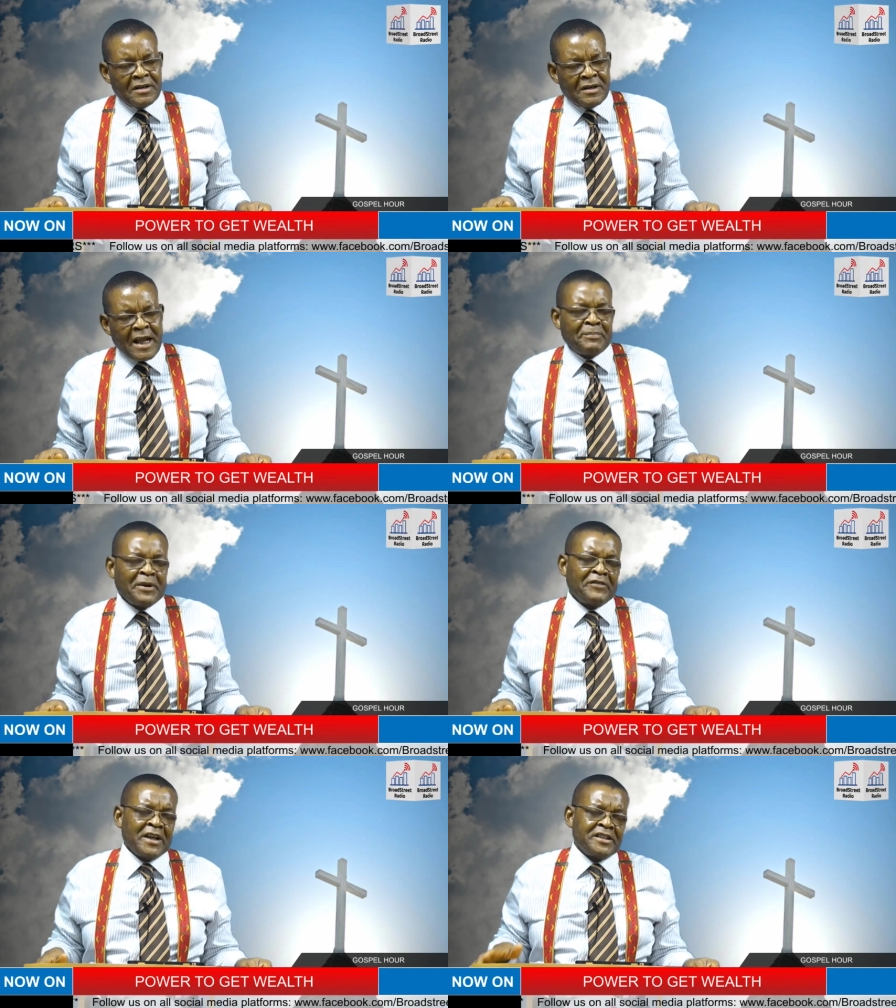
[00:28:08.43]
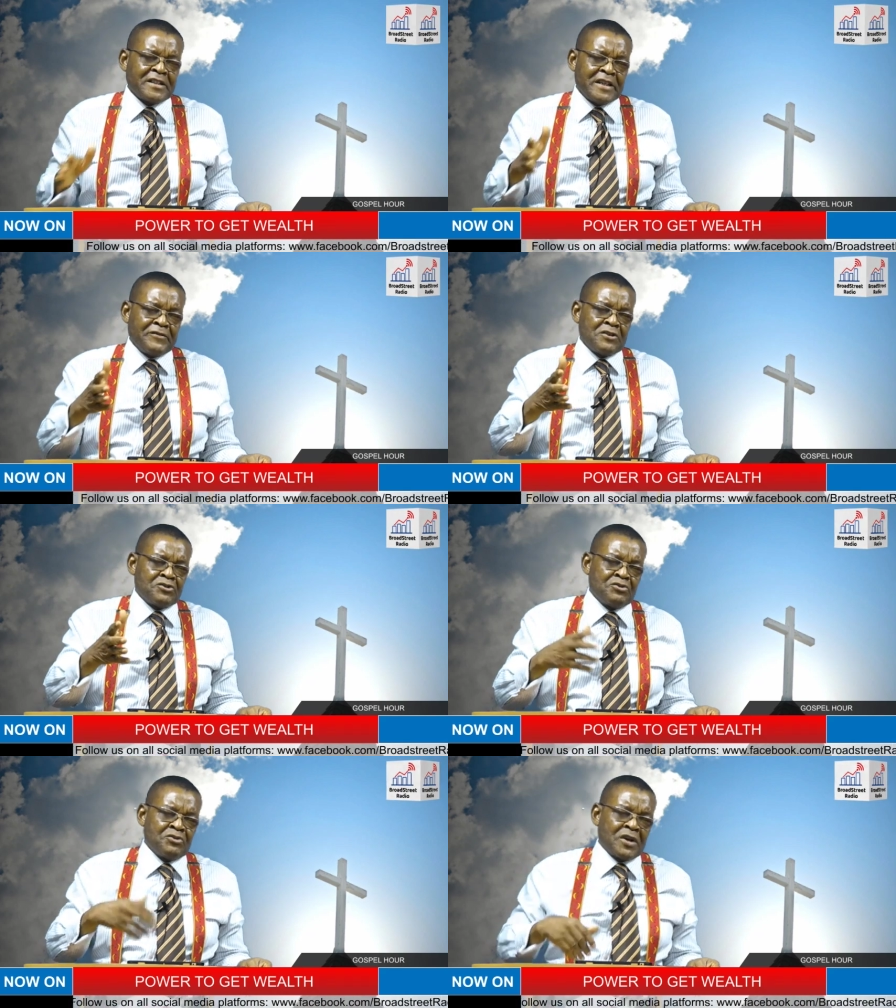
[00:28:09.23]
That privilege is given
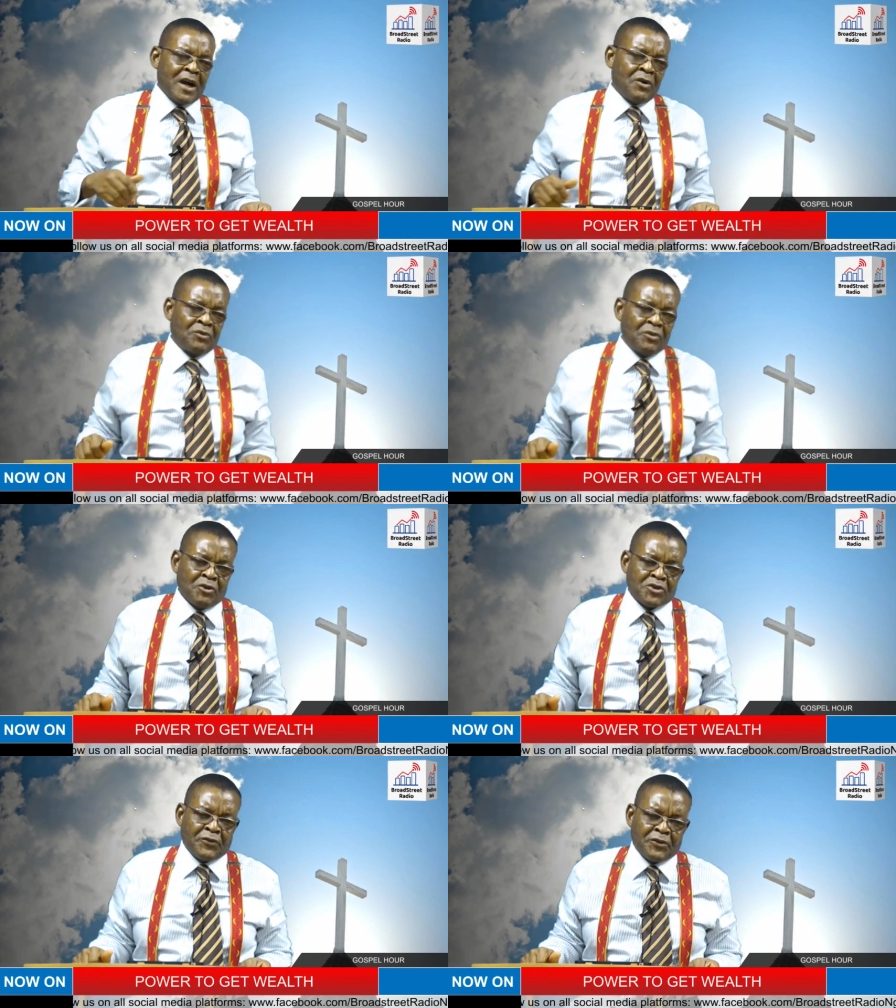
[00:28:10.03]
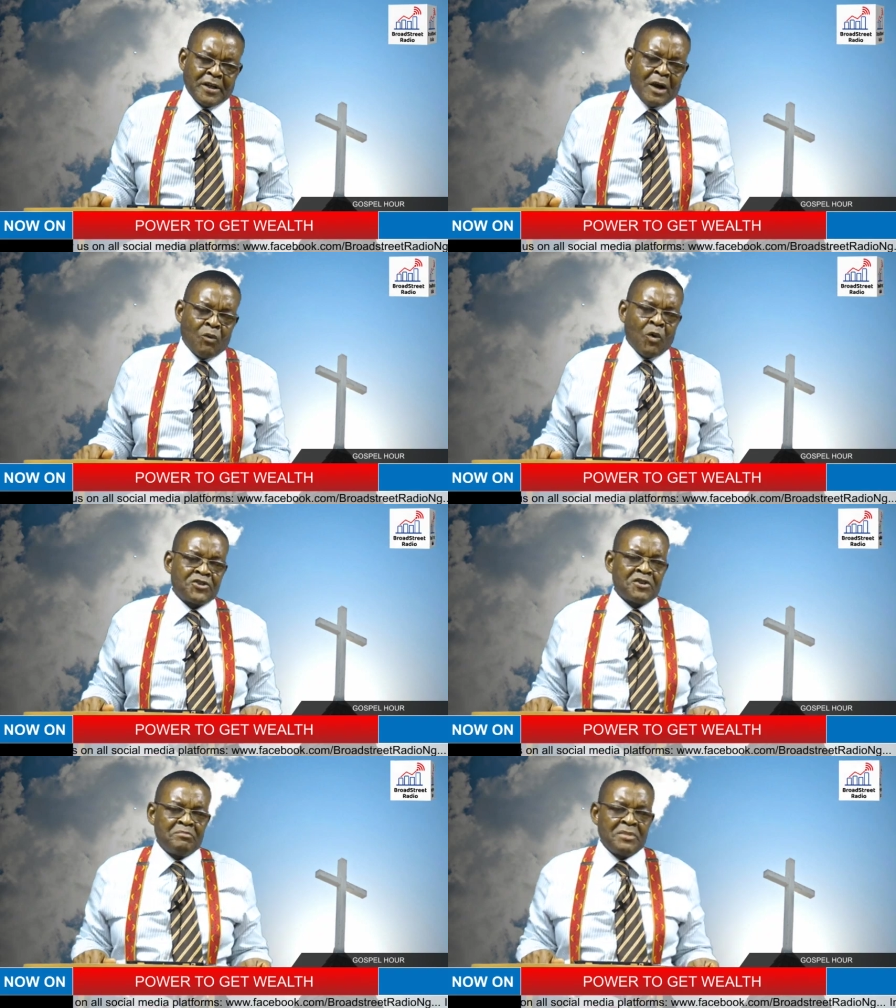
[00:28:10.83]
to you now, those of you that are
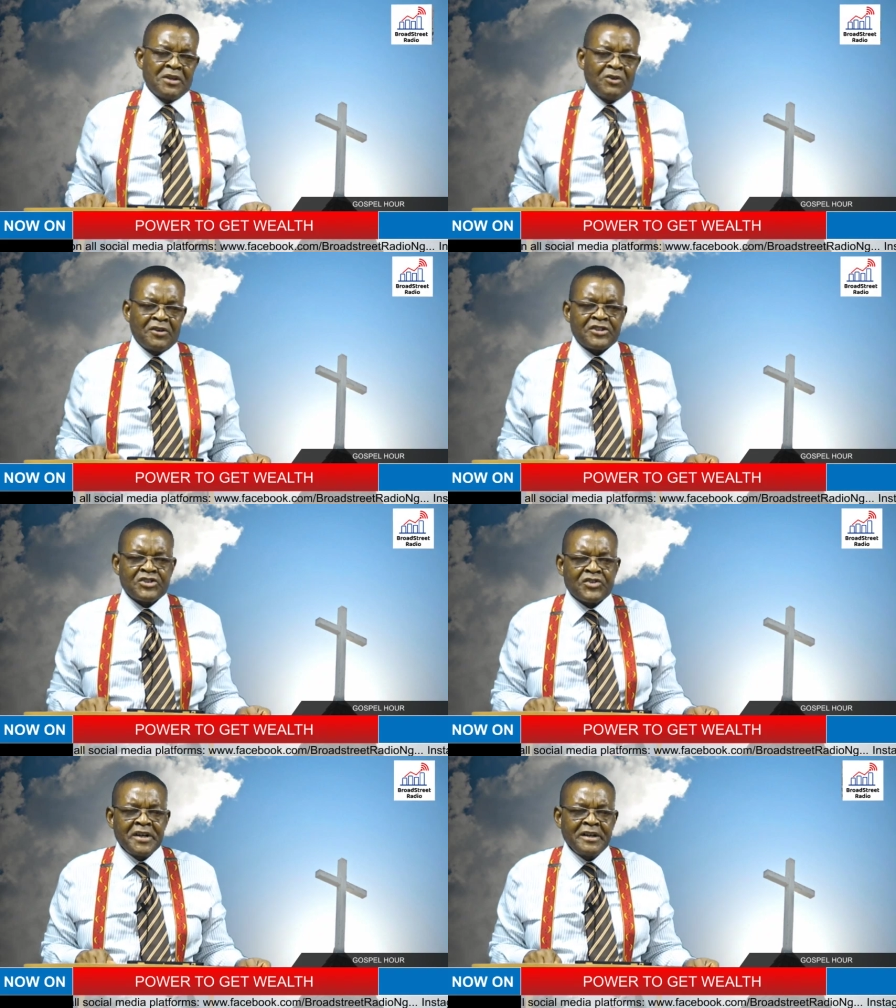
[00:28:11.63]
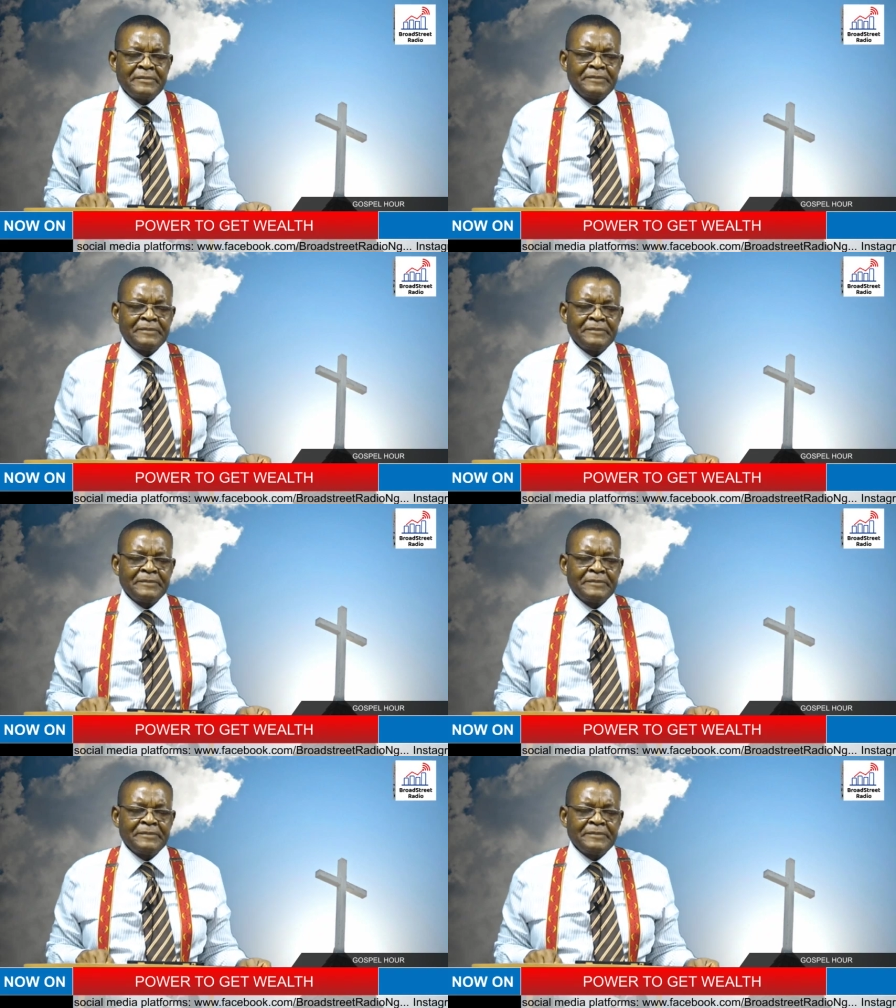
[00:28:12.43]
watching me on the screen.